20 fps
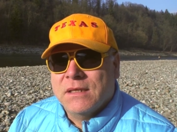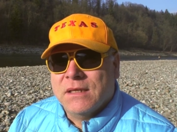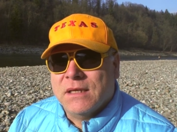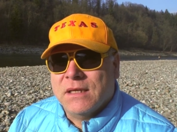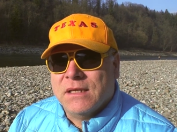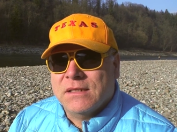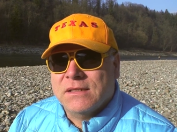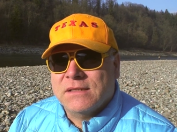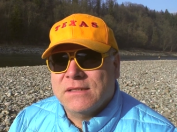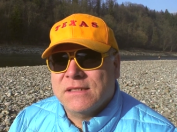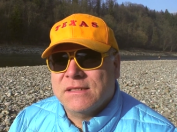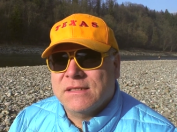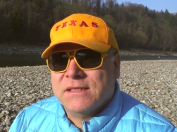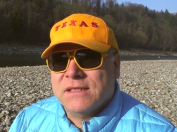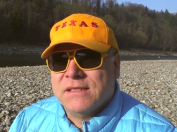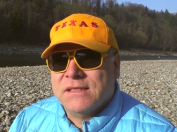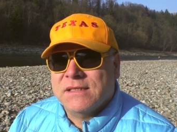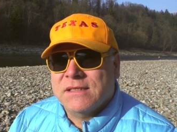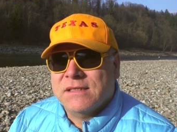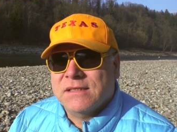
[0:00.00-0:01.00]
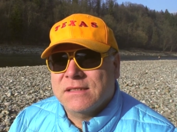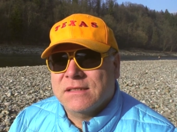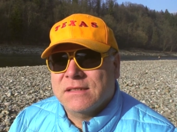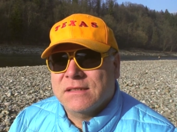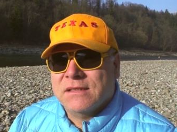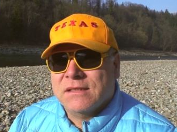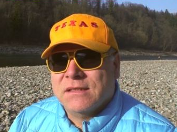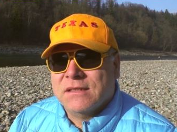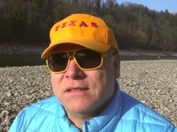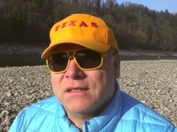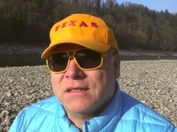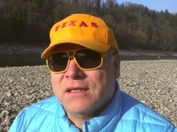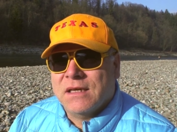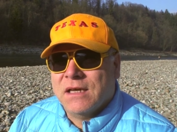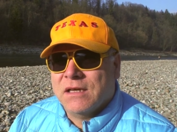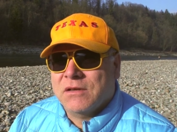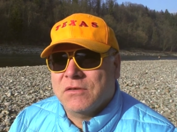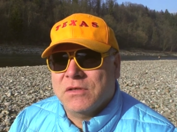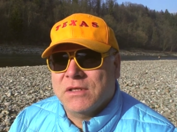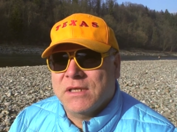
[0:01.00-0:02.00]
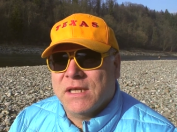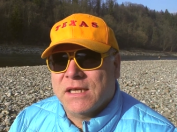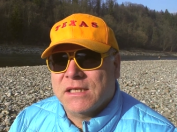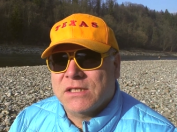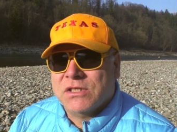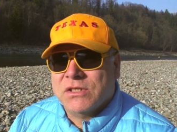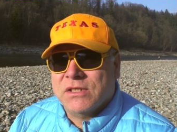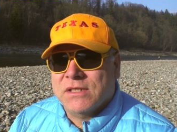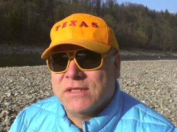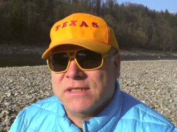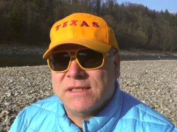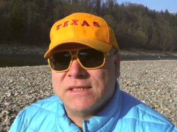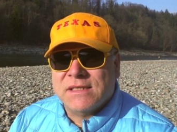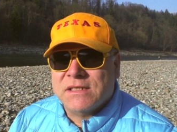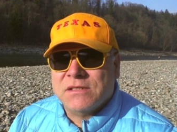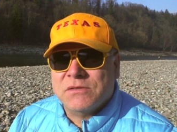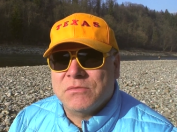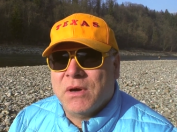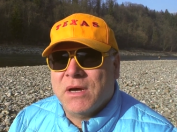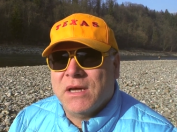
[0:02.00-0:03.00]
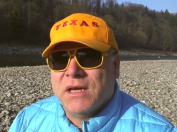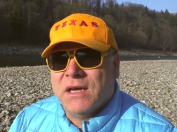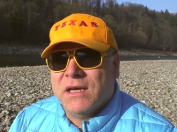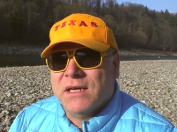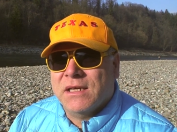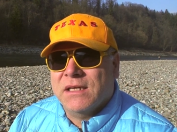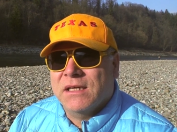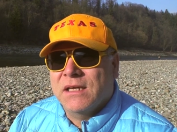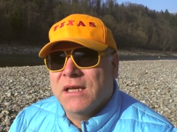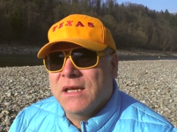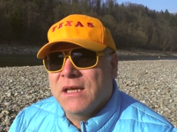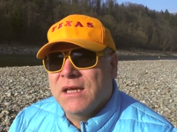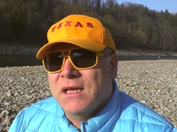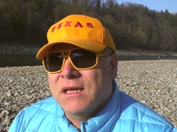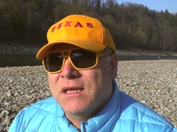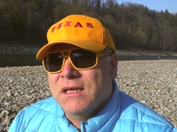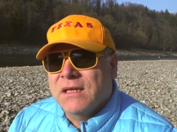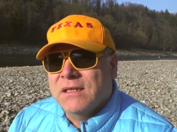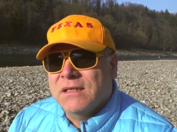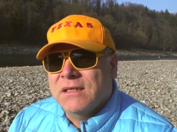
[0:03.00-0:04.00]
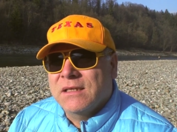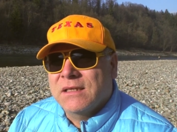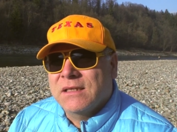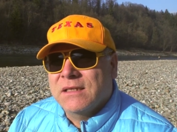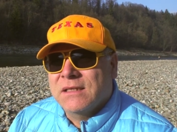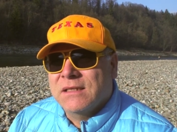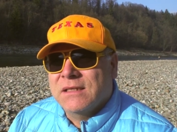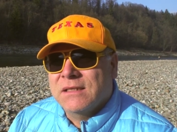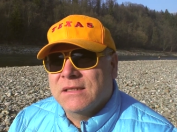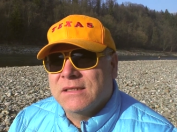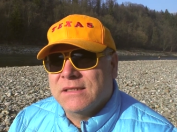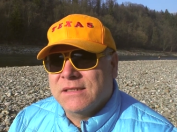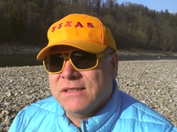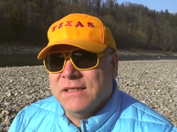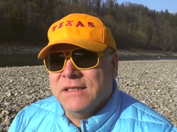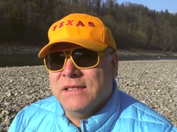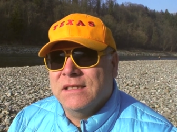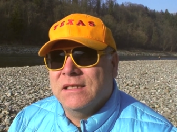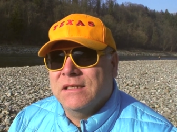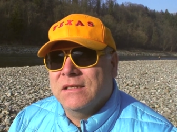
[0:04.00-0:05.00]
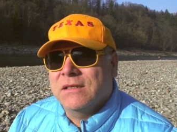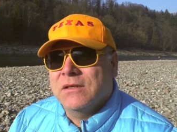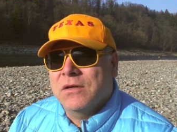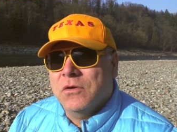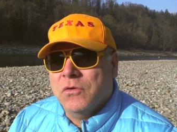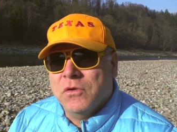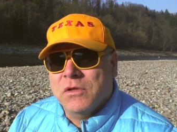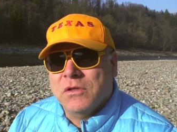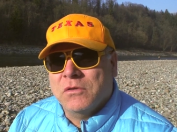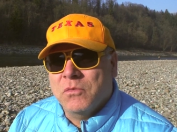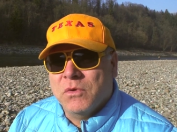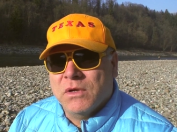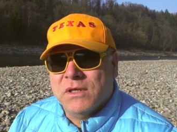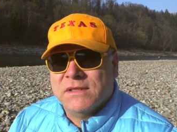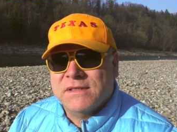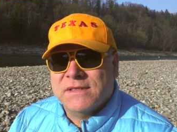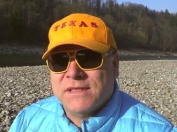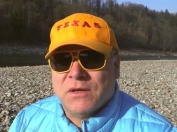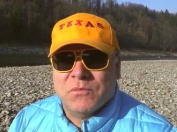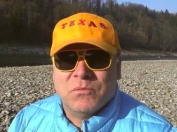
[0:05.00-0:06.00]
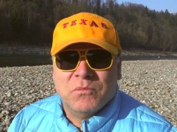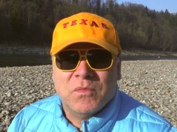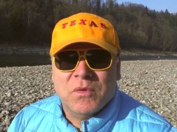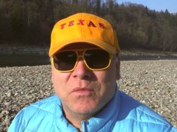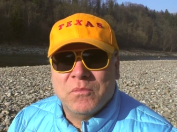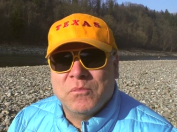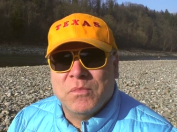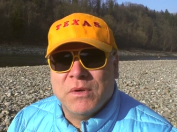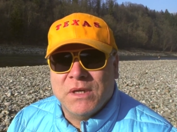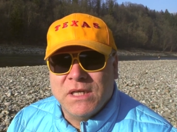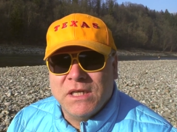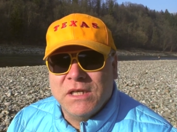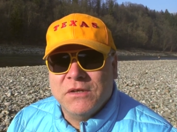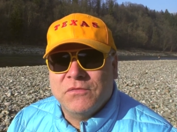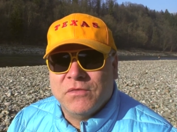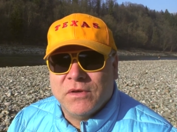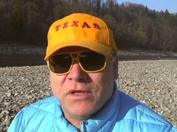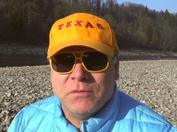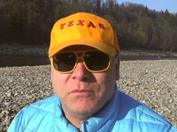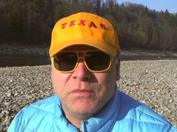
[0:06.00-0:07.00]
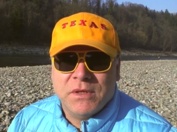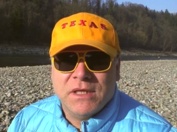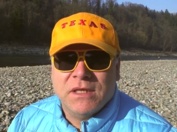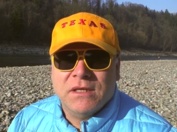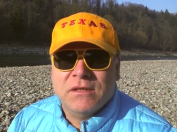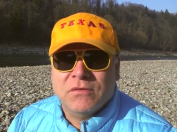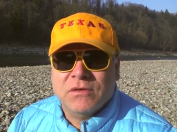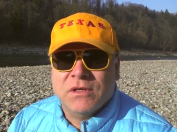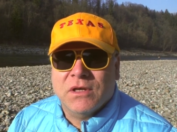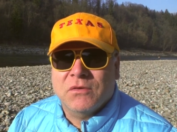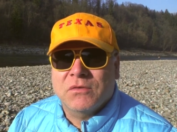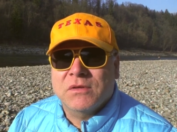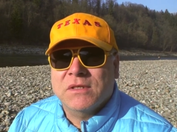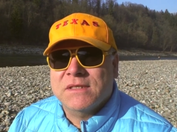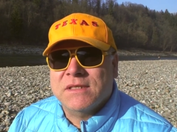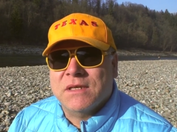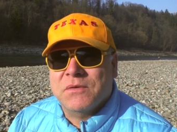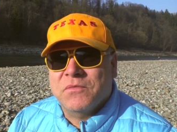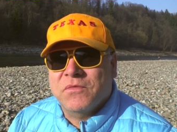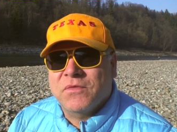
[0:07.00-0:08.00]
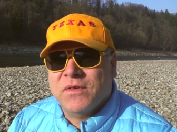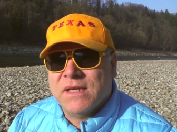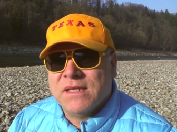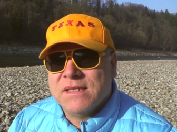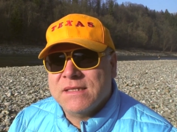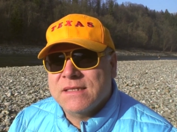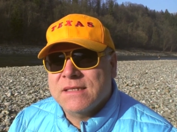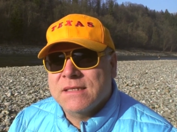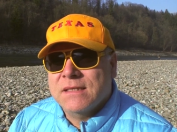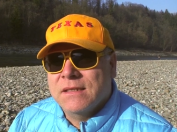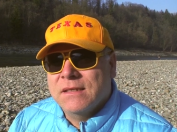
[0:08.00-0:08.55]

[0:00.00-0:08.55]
And this is a connection. And this is why I still hold some belief in me, some faith.